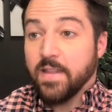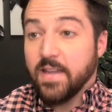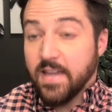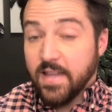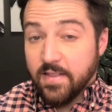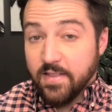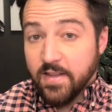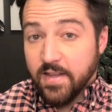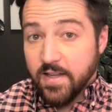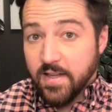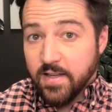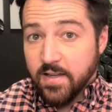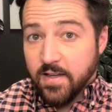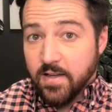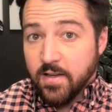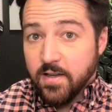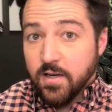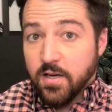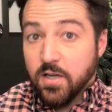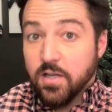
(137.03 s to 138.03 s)
in the
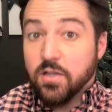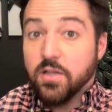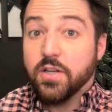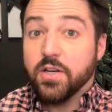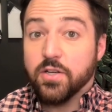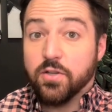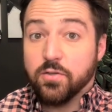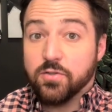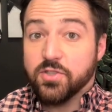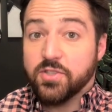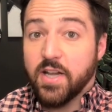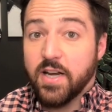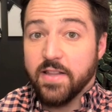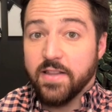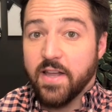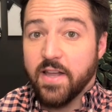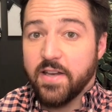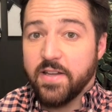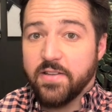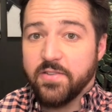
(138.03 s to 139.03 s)
clinical setting,
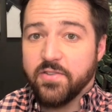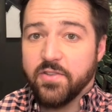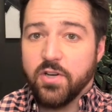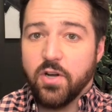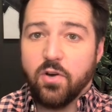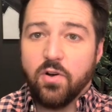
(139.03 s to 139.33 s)
that is.